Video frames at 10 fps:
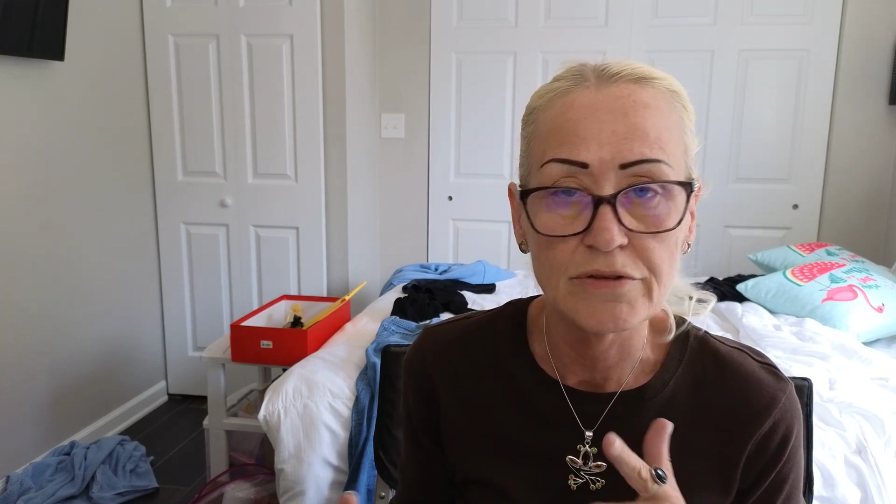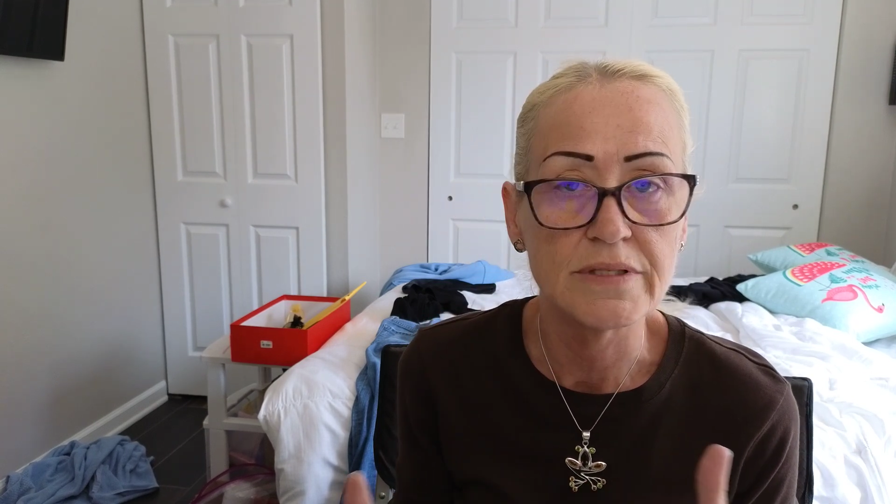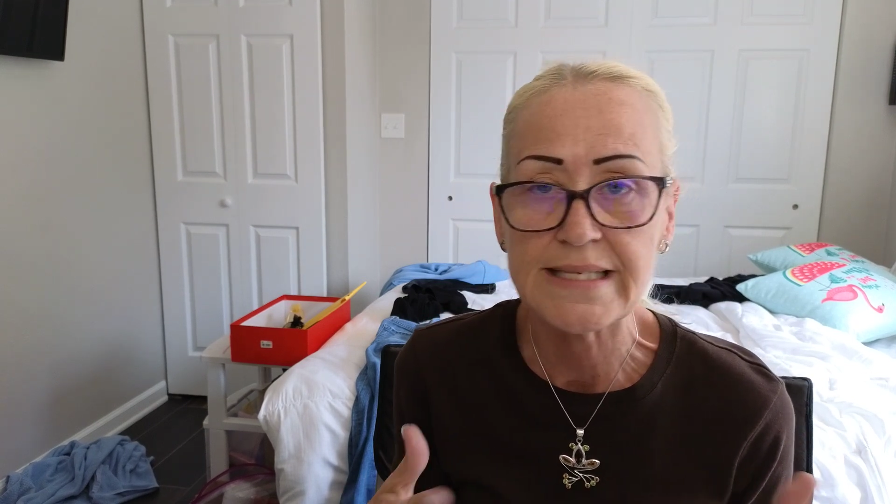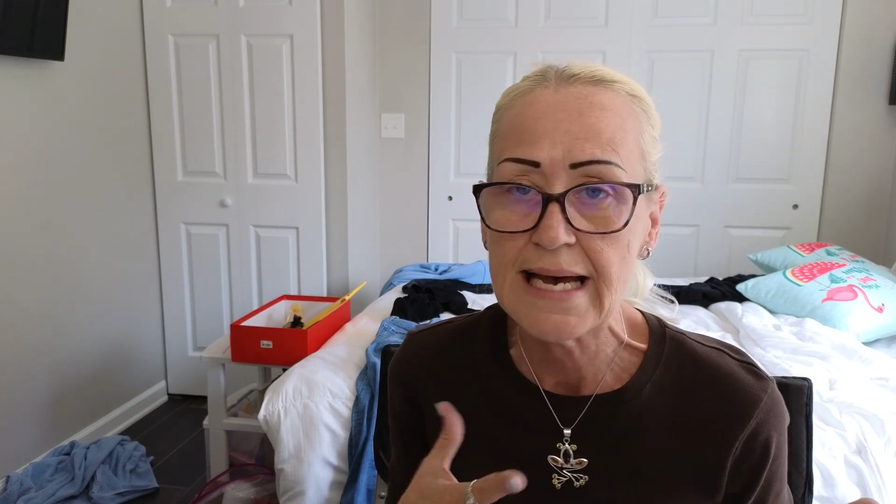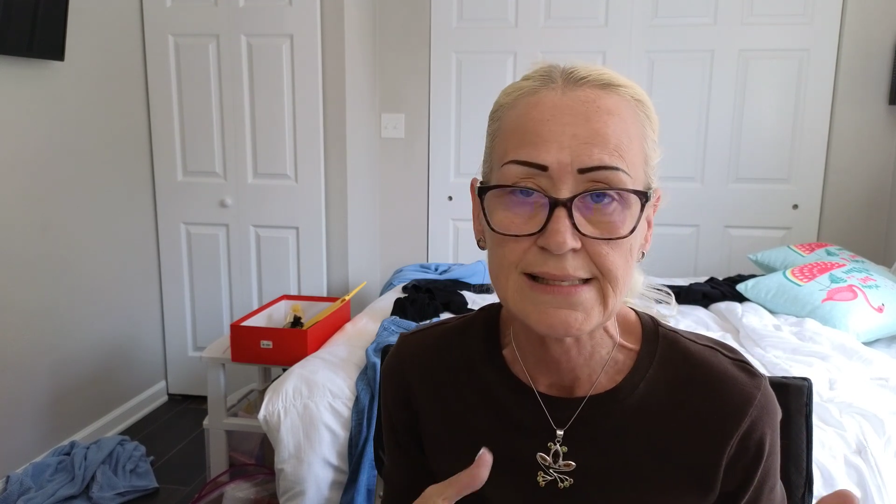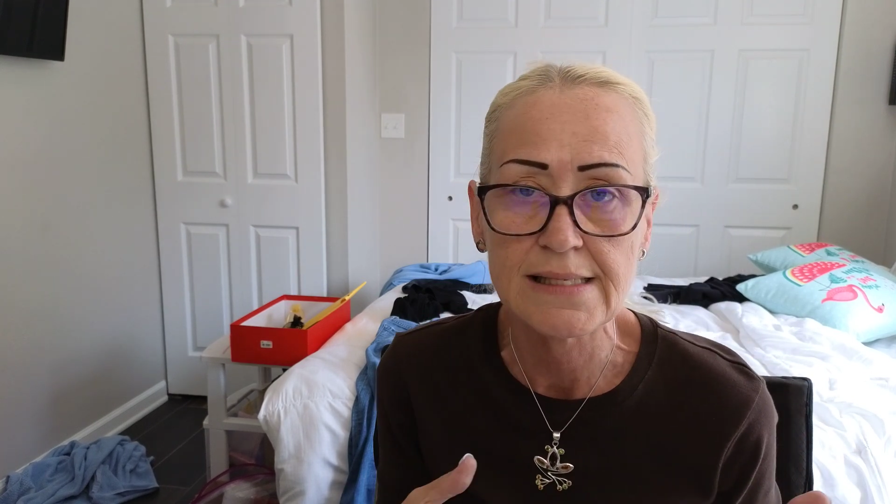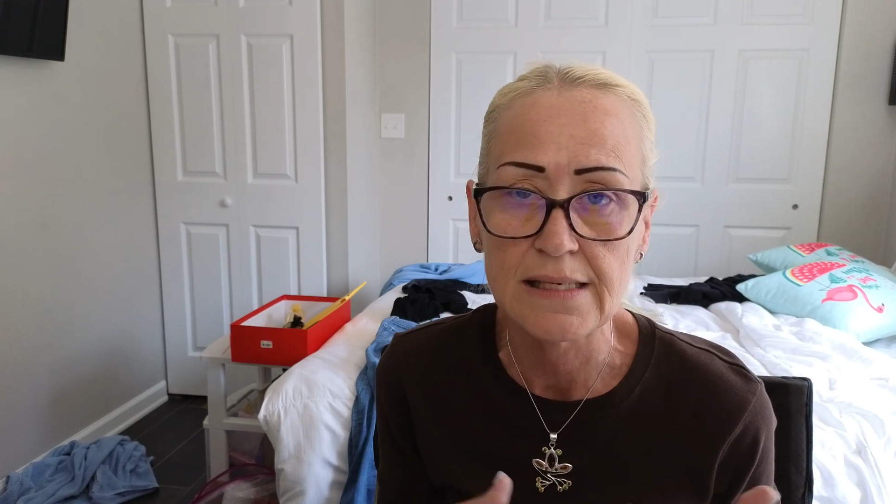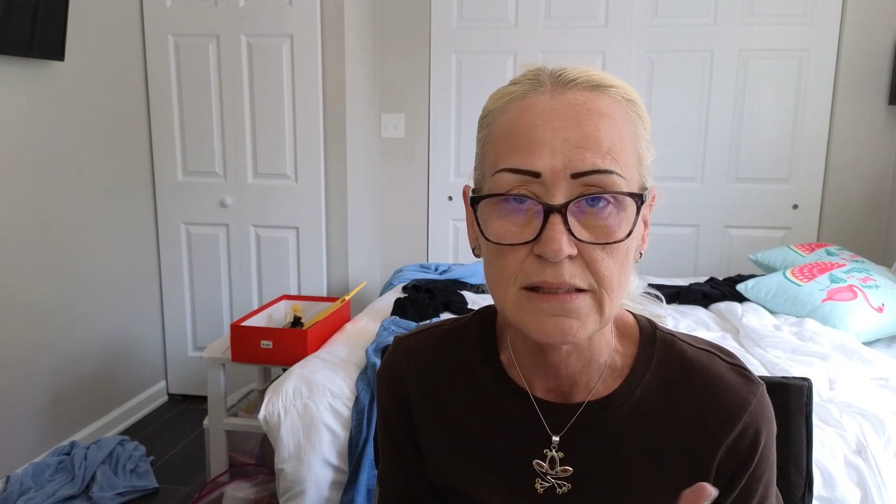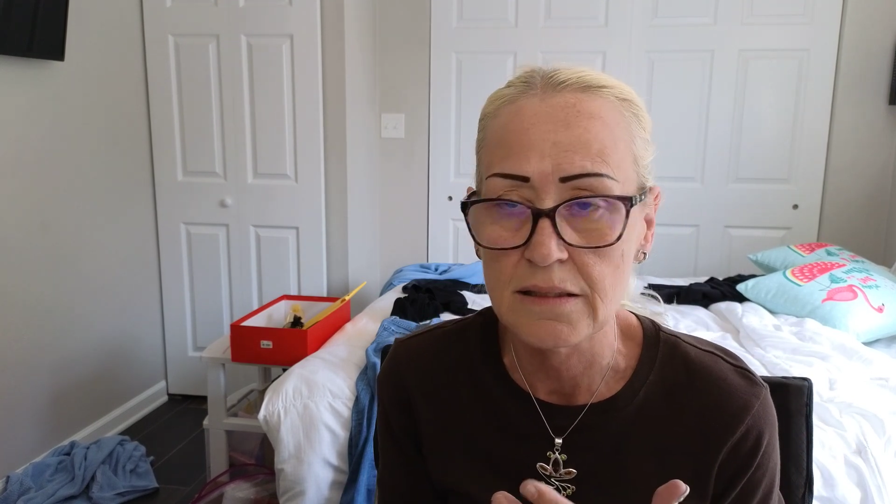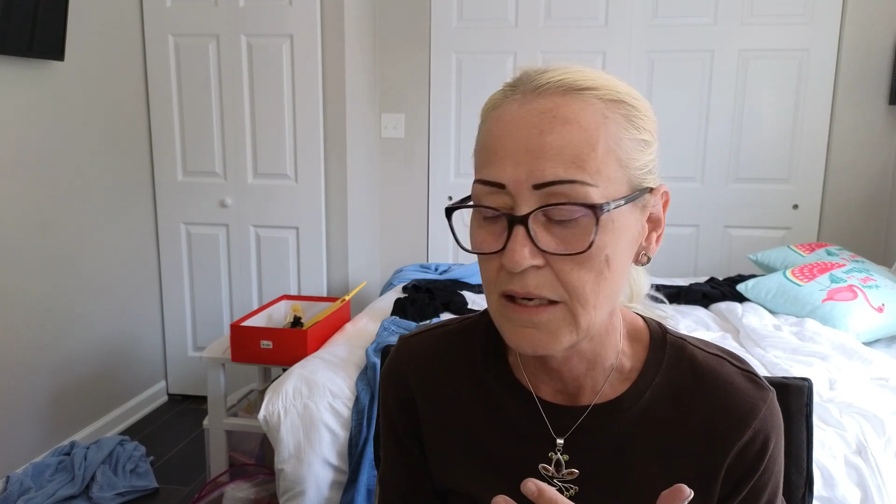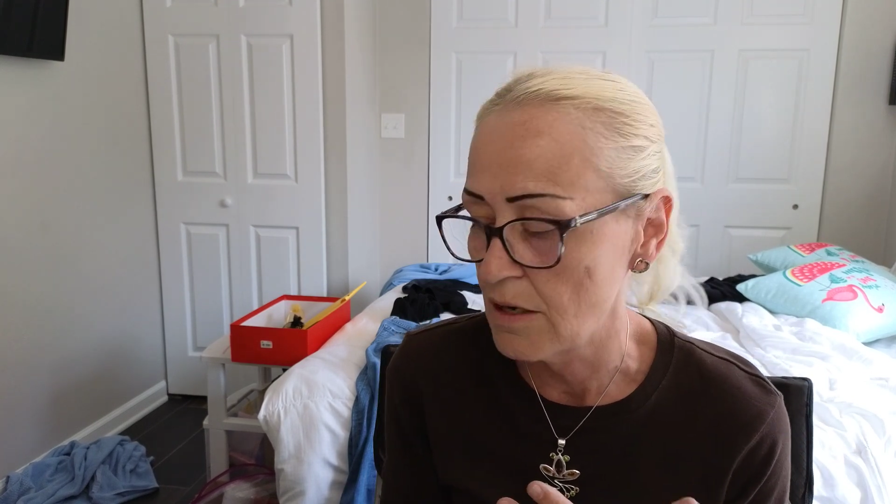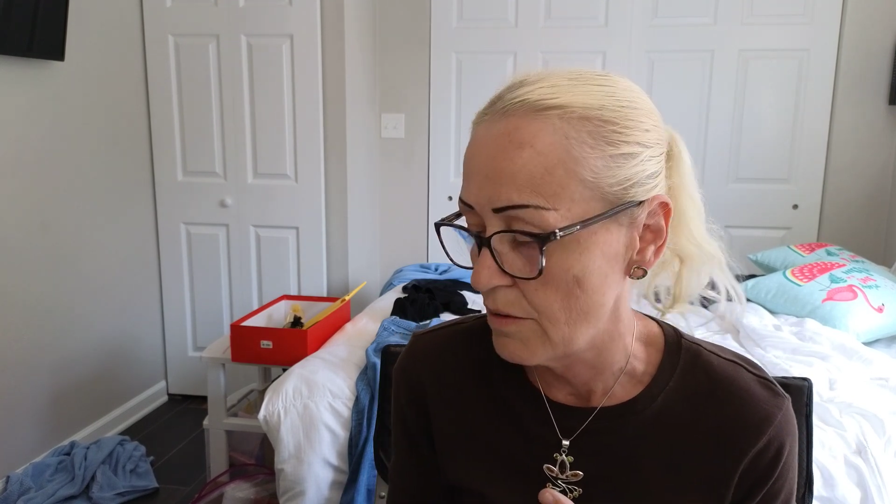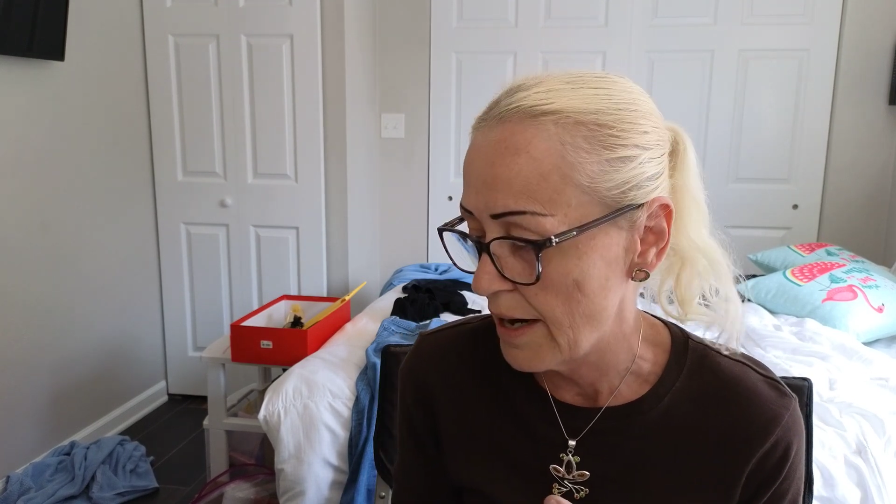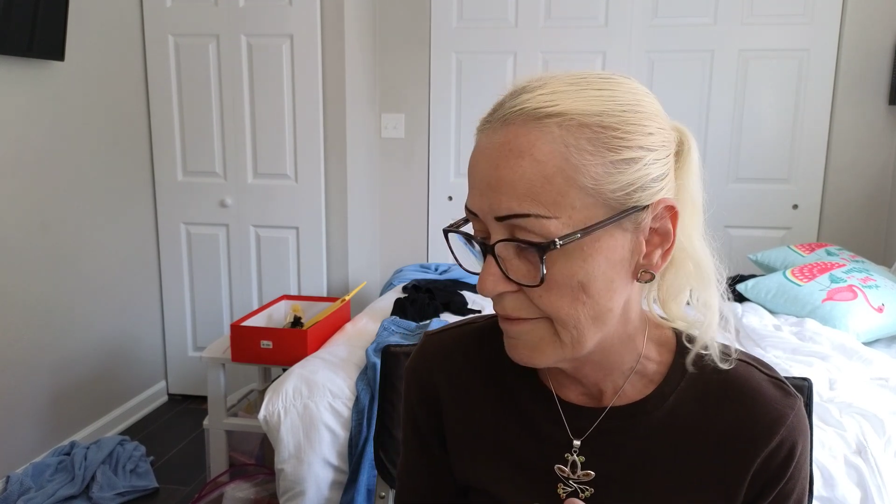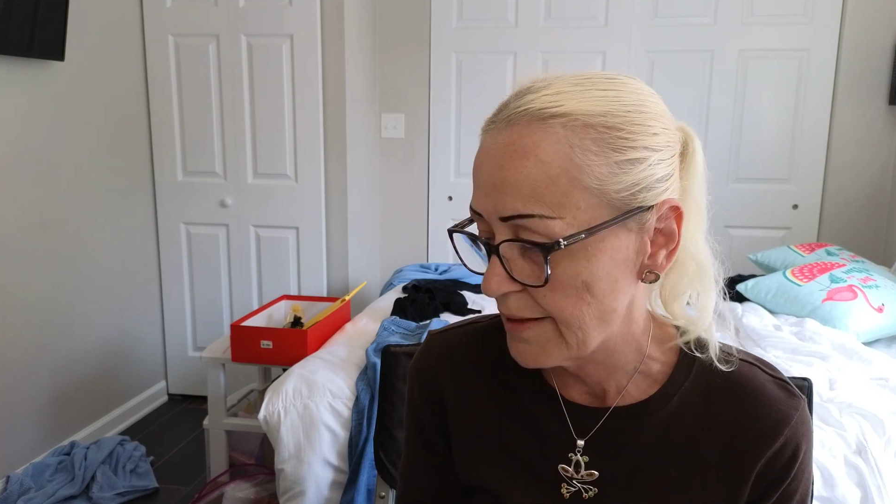through and tested, you
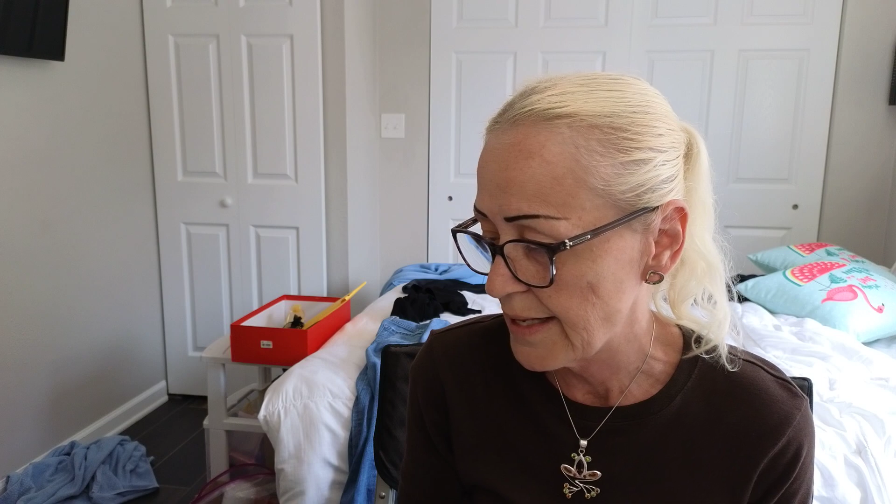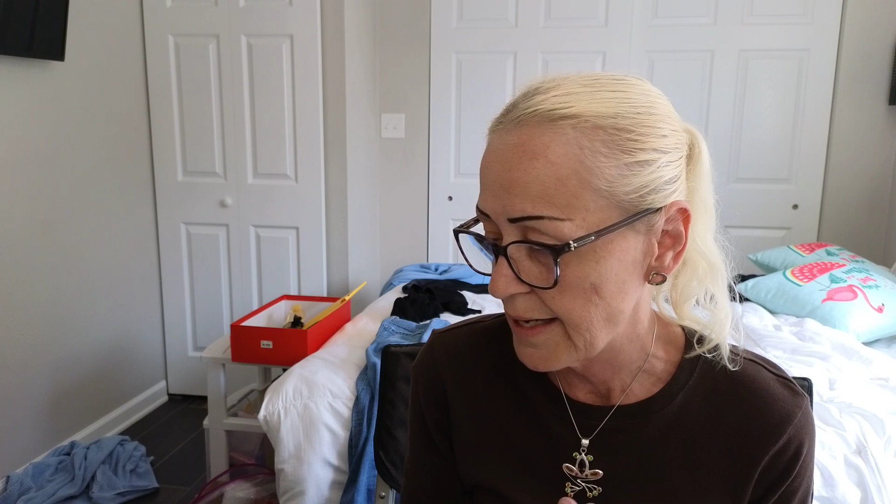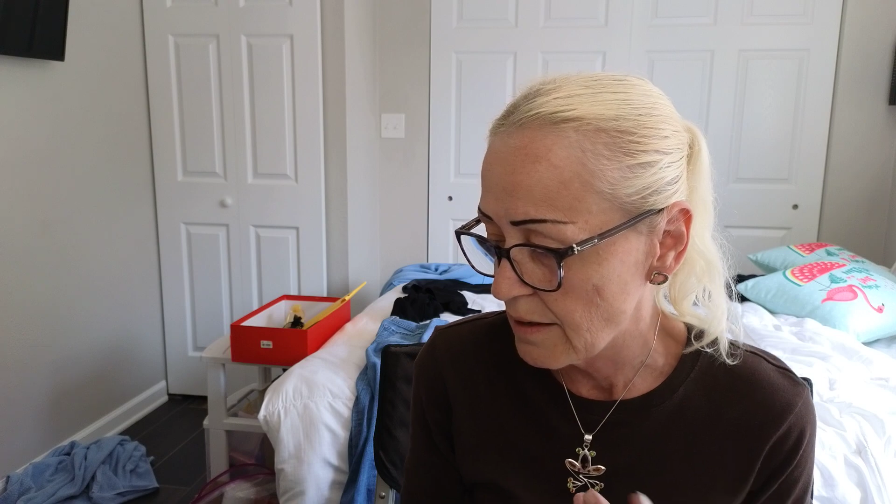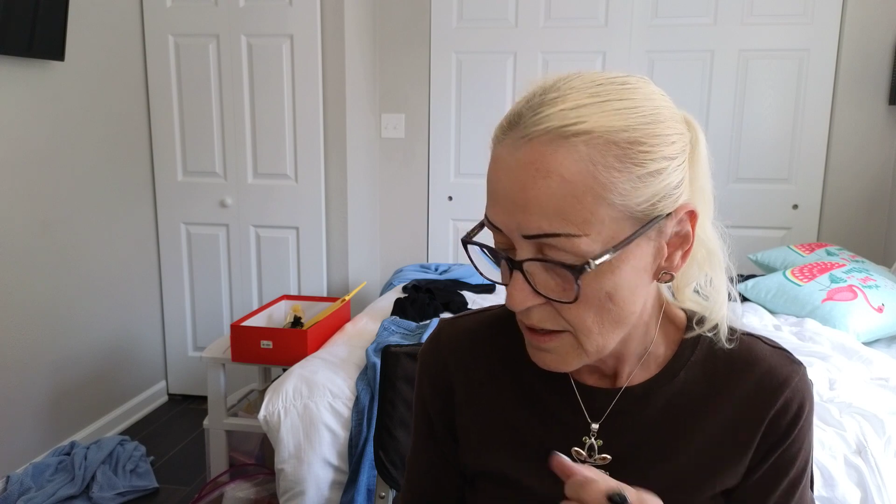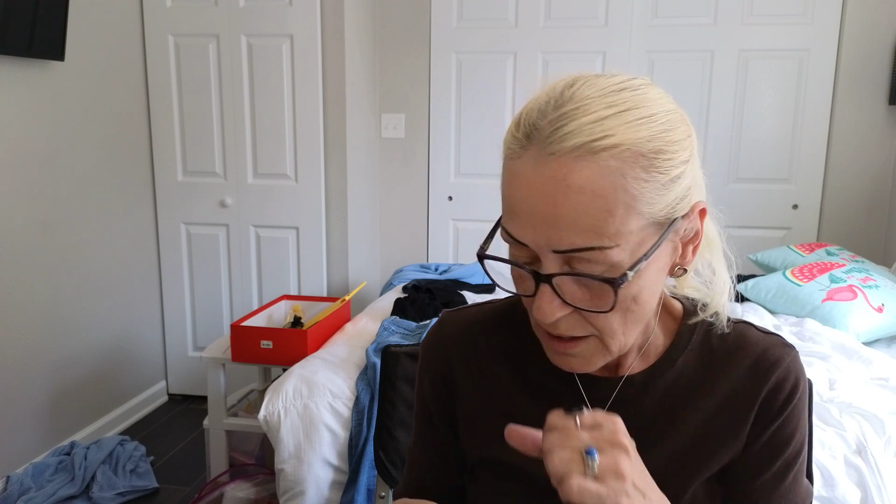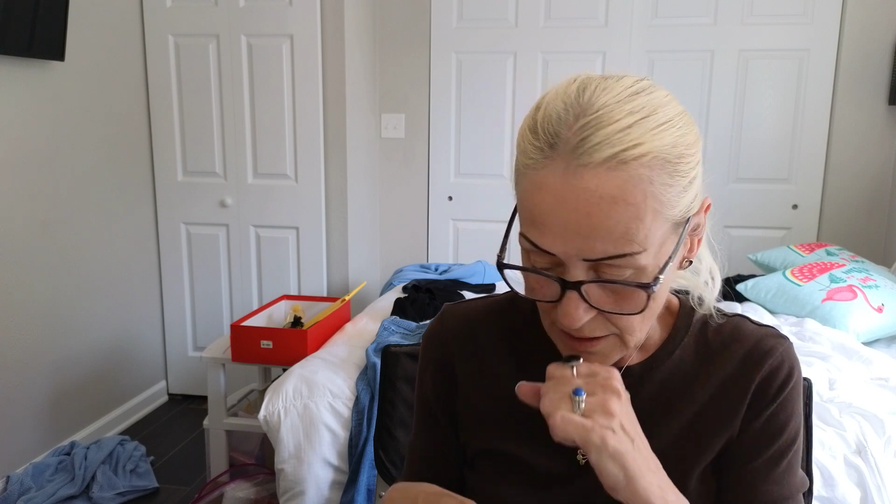know, everything.